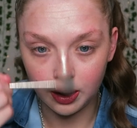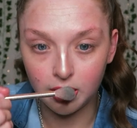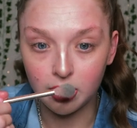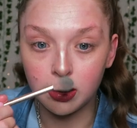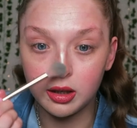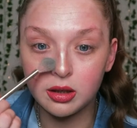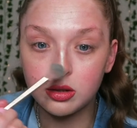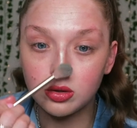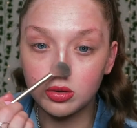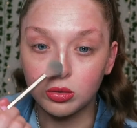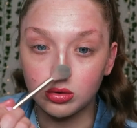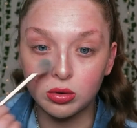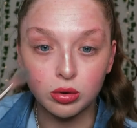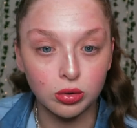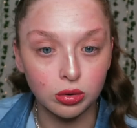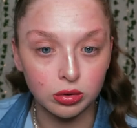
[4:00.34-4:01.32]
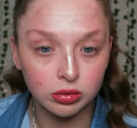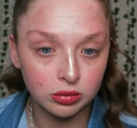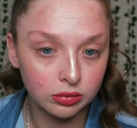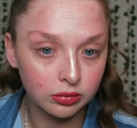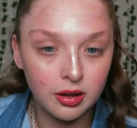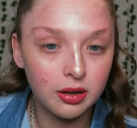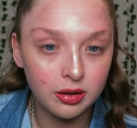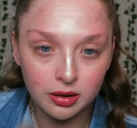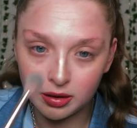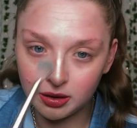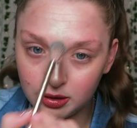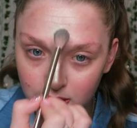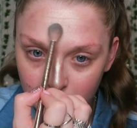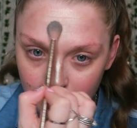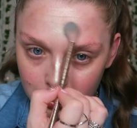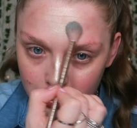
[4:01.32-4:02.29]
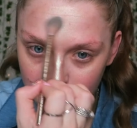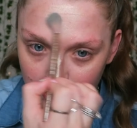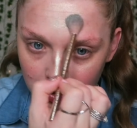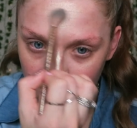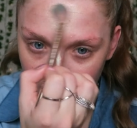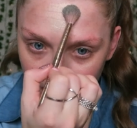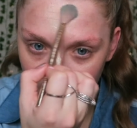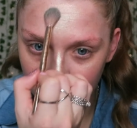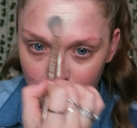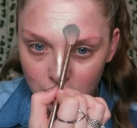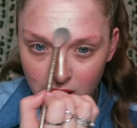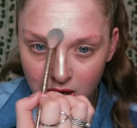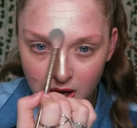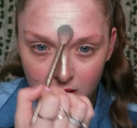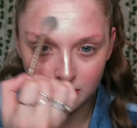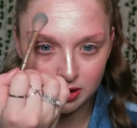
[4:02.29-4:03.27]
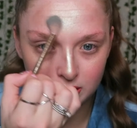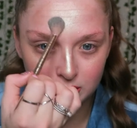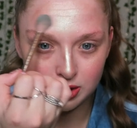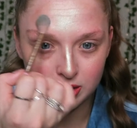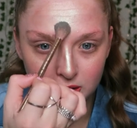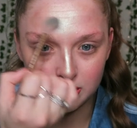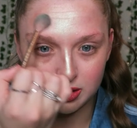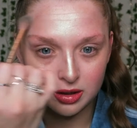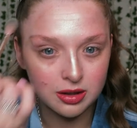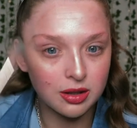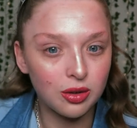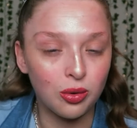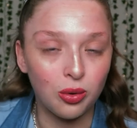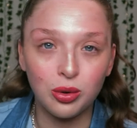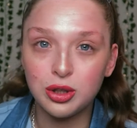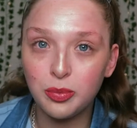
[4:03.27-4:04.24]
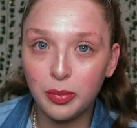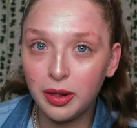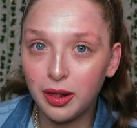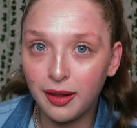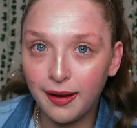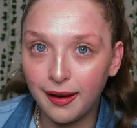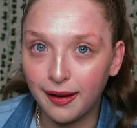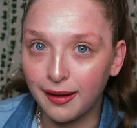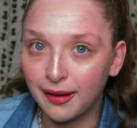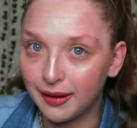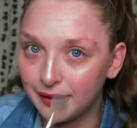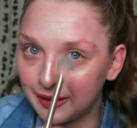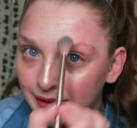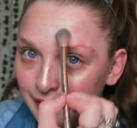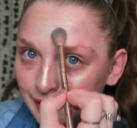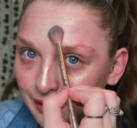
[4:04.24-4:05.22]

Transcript: and I need Toto. Oh, this might be the challenge that doesn't go to plan.